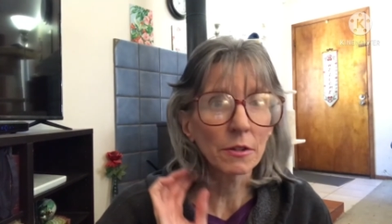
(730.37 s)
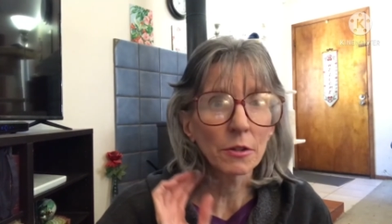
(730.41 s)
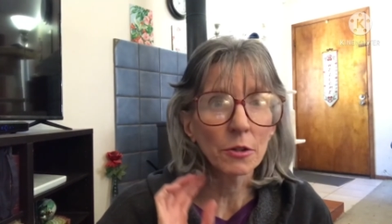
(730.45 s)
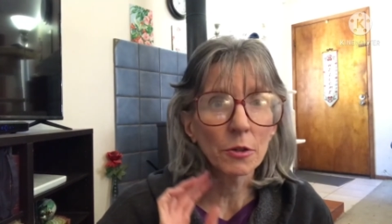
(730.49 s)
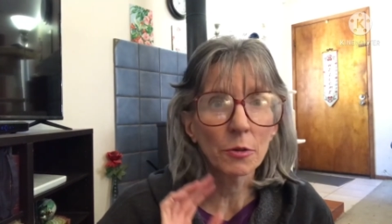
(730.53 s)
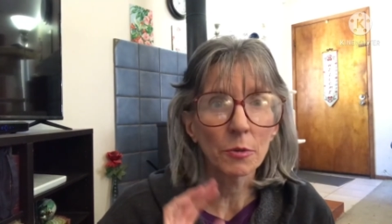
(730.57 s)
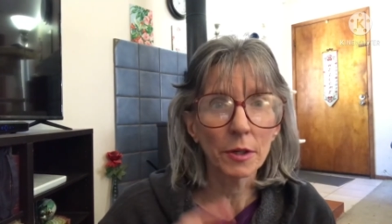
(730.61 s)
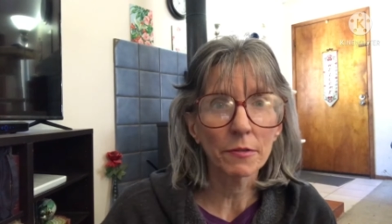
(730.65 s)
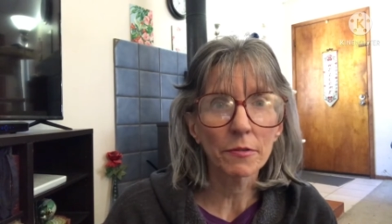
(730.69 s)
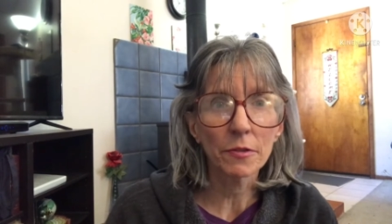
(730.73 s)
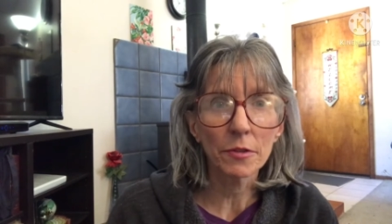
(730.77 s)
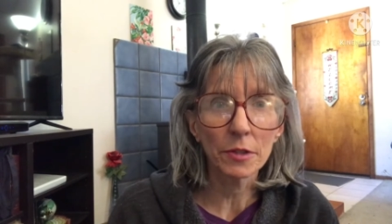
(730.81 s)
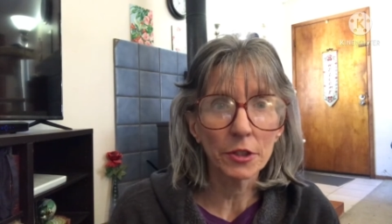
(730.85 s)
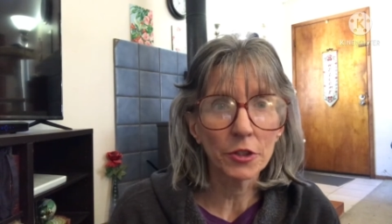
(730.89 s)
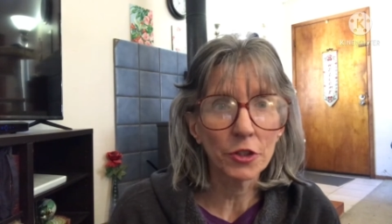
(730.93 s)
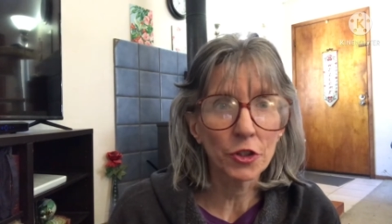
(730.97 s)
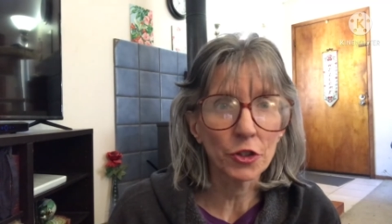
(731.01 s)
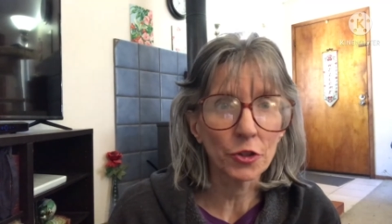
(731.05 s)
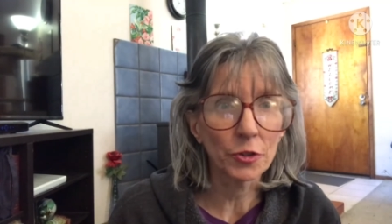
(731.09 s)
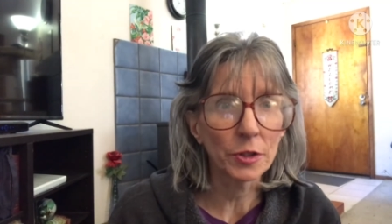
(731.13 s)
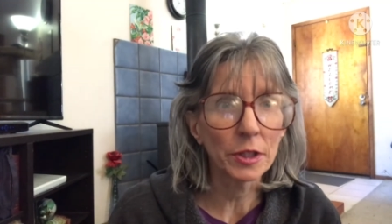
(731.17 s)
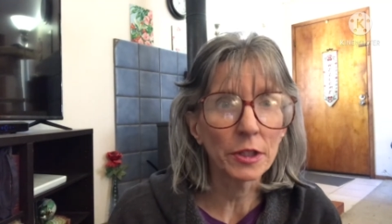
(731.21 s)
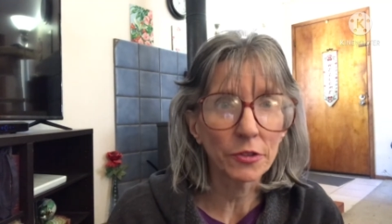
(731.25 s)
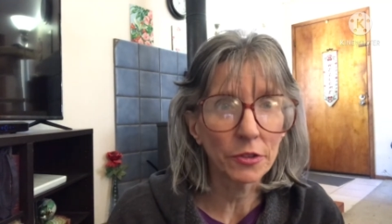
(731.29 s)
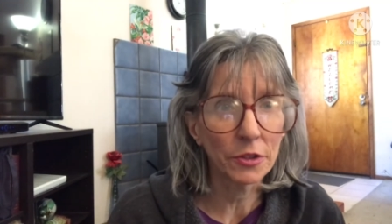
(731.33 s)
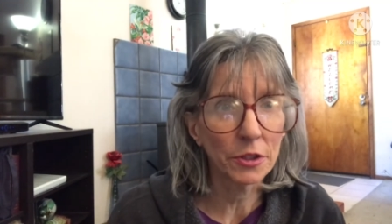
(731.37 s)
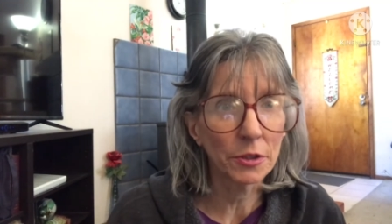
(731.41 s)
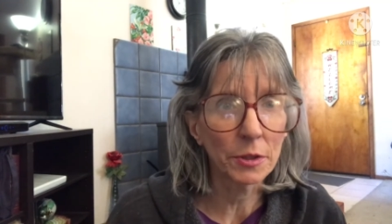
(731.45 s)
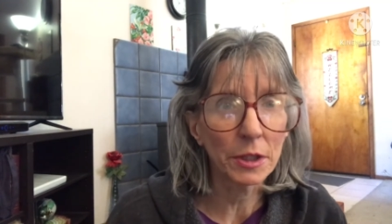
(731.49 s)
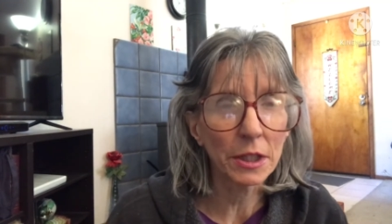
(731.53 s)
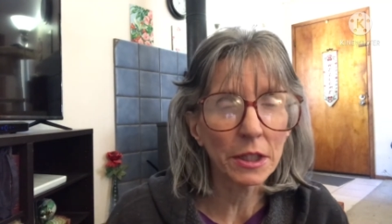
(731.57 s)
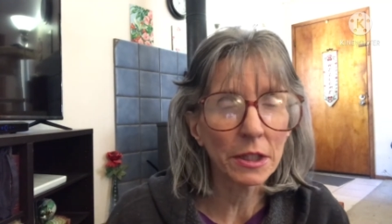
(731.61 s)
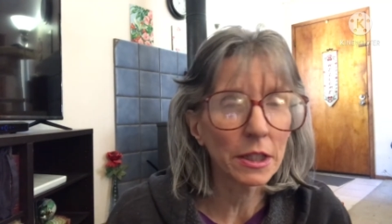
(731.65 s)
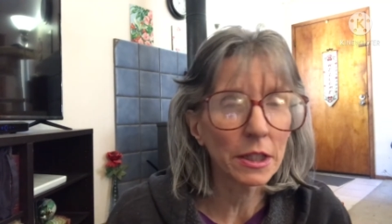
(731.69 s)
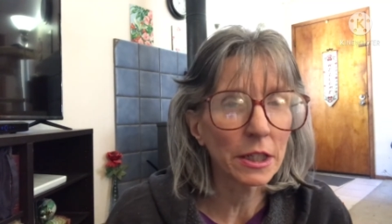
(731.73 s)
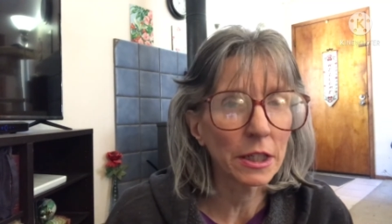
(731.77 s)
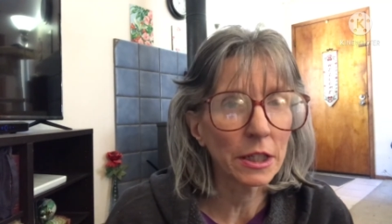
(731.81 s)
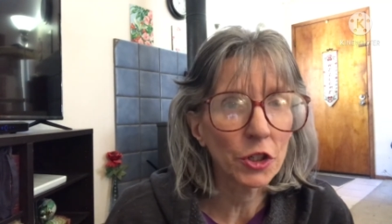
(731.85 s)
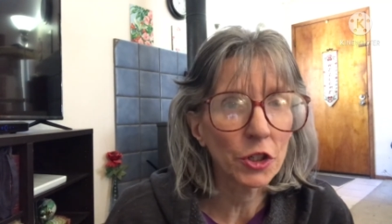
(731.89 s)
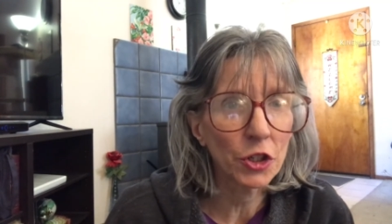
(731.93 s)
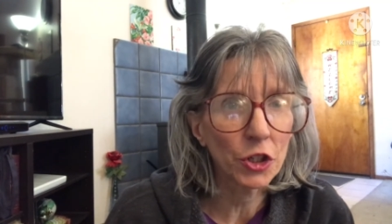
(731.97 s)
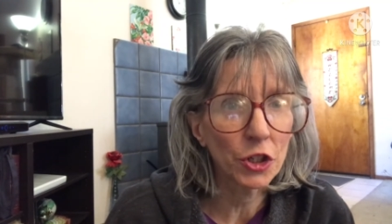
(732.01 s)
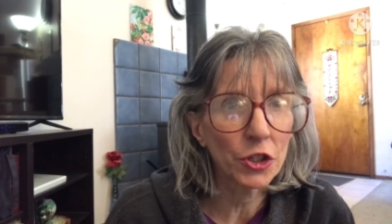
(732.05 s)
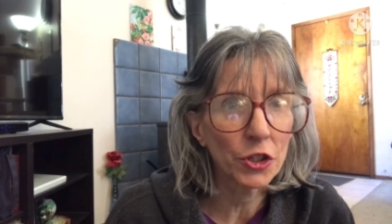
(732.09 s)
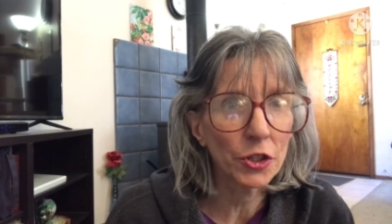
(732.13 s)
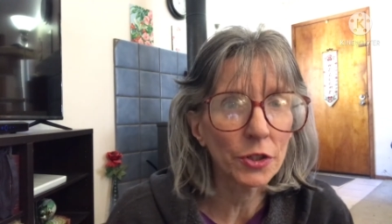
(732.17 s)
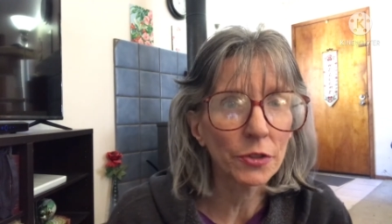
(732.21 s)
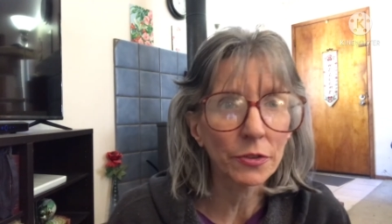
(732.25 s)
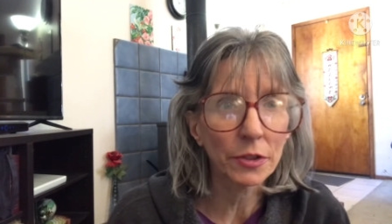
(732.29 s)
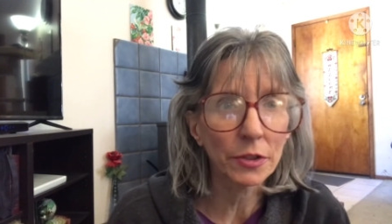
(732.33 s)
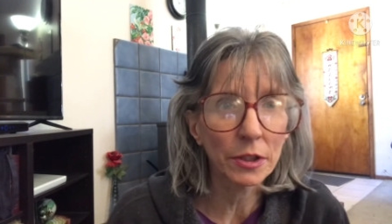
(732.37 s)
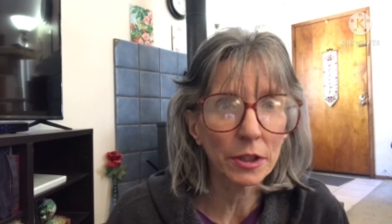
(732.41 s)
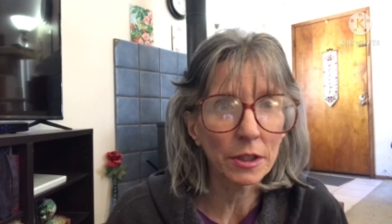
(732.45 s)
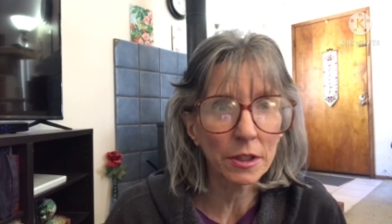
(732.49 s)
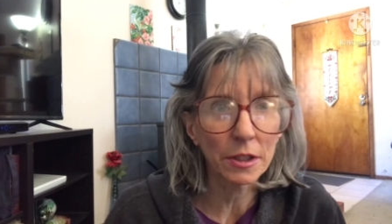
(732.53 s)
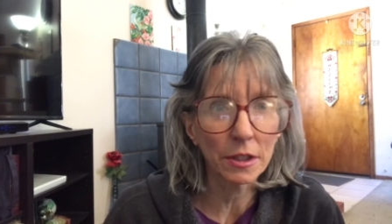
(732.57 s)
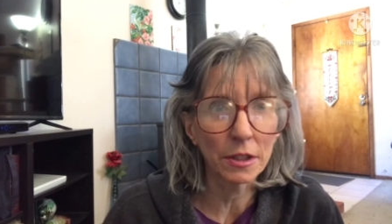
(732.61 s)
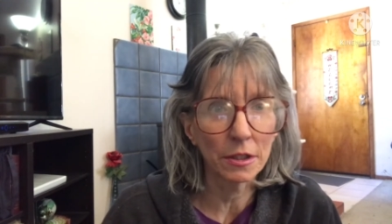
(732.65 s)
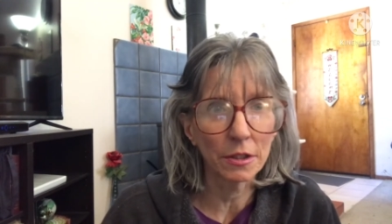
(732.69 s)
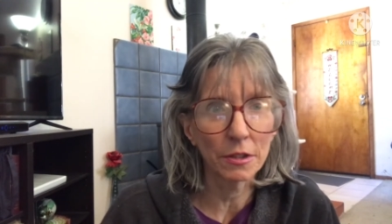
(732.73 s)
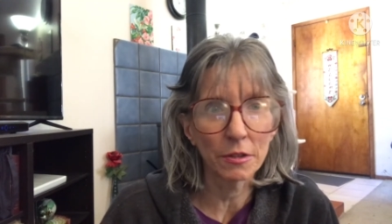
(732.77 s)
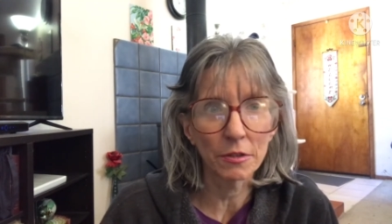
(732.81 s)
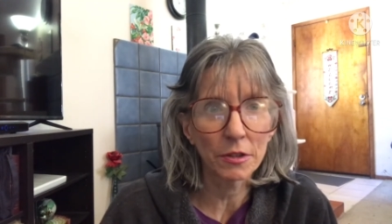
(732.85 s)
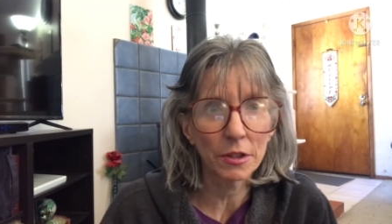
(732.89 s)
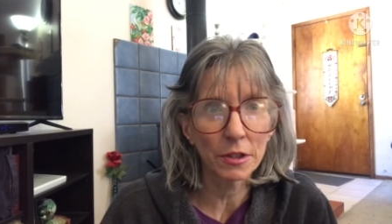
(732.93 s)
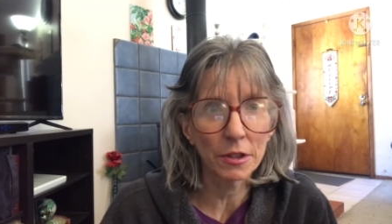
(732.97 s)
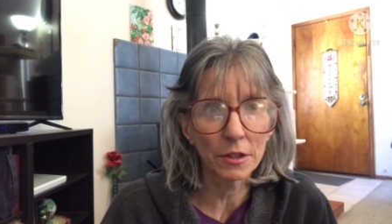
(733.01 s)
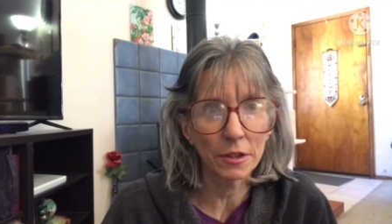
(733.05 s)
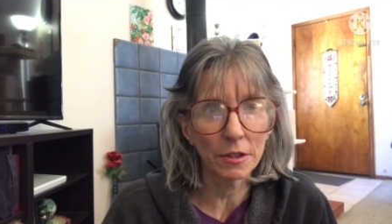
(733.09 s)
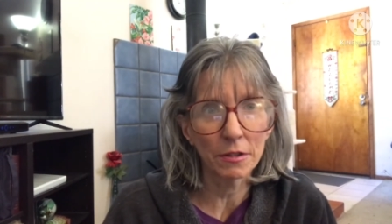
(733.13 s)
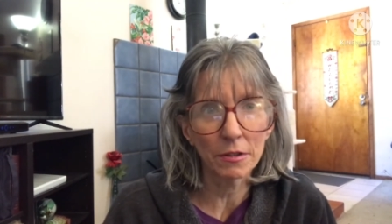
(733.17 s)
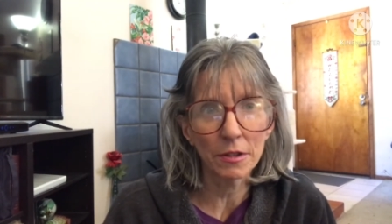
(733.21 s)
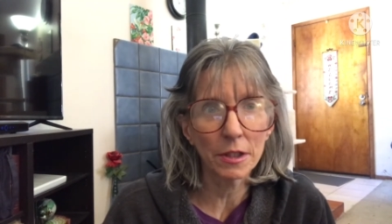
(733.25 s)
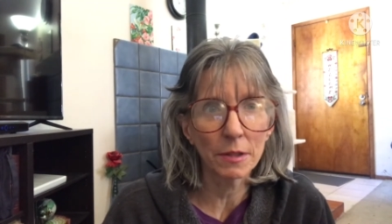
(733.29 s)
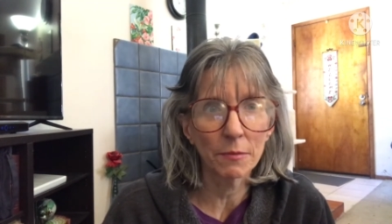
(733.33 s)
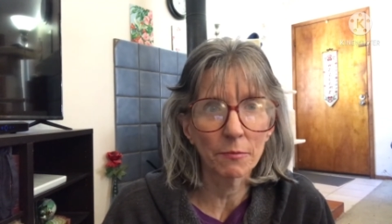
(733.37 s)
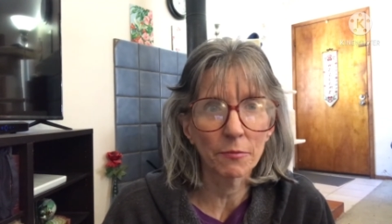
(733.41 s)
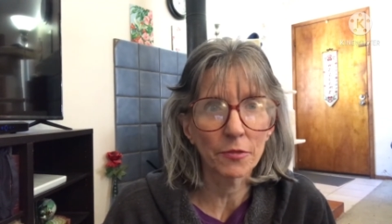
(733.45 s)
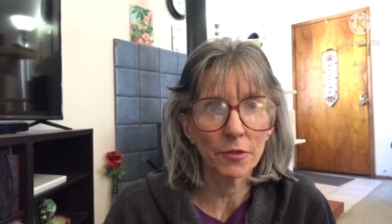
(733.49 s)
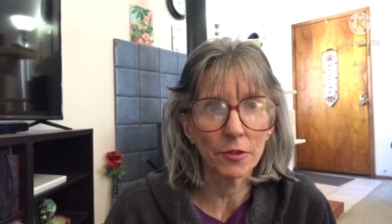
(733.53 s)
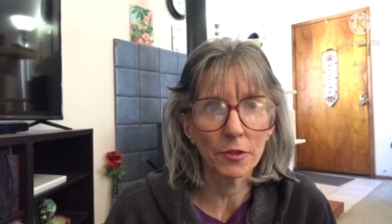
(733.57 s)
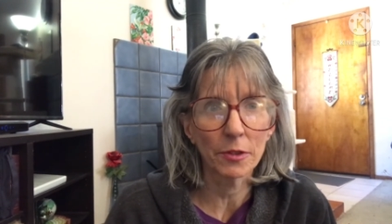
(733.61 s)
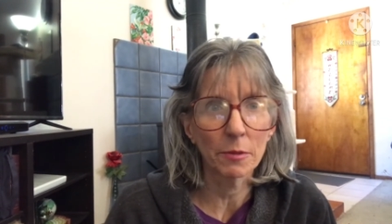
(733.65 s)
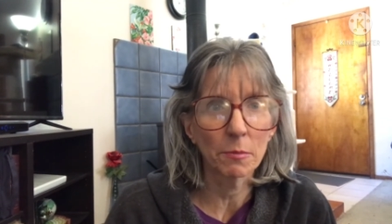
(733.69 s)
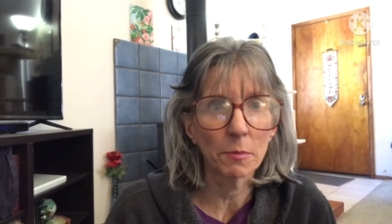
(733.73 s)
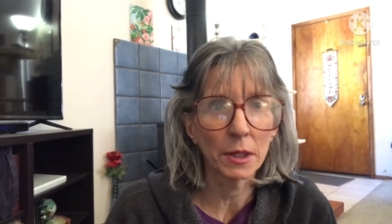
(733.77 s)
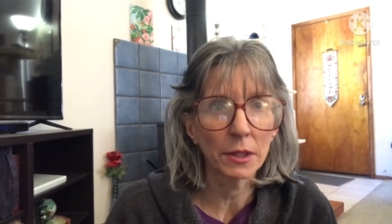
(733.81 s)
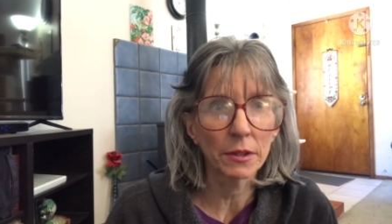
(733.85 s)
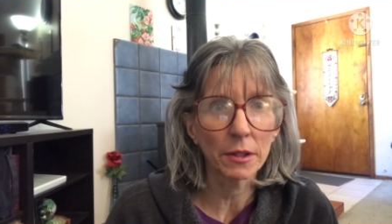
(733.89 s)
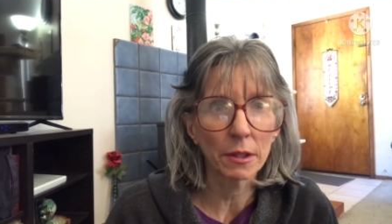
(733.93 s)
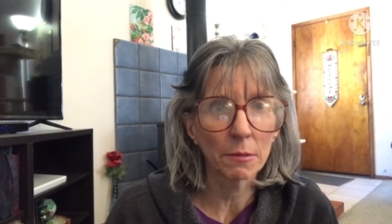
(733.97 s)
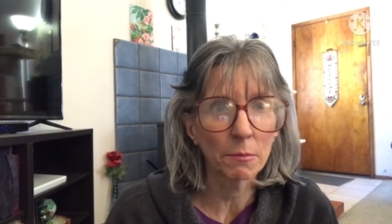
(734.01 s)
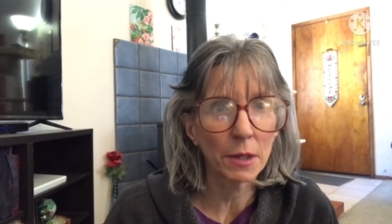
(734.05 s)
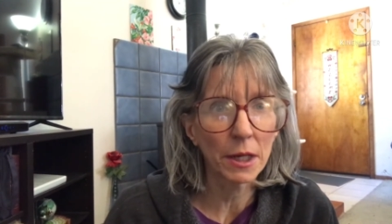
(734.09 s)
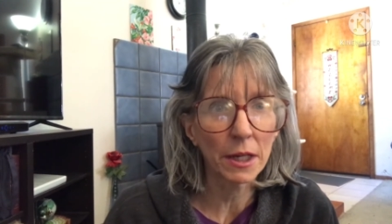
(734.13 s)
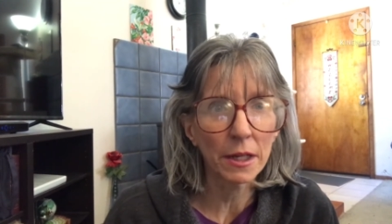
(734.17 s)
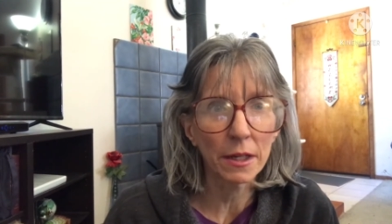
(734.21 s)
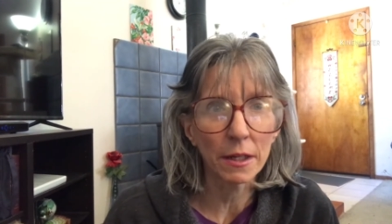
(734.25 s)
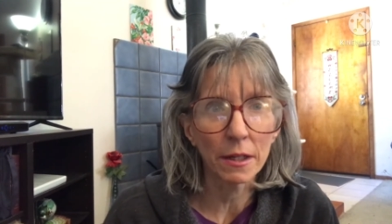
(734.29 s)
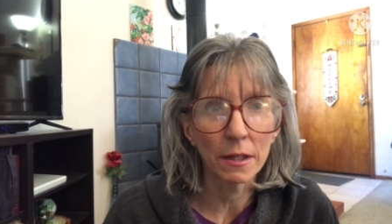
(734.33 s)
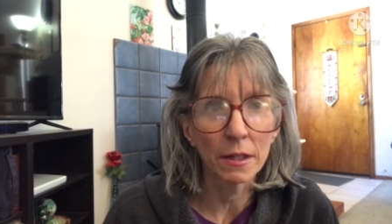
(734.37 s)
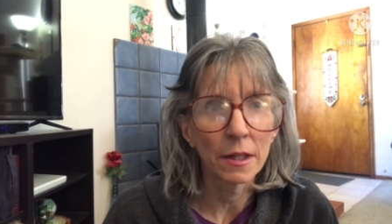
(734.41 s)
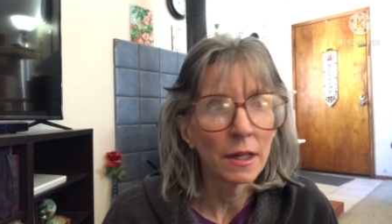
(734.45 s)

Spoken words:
whoever enjoys doing these should just continue to do them for the month of May.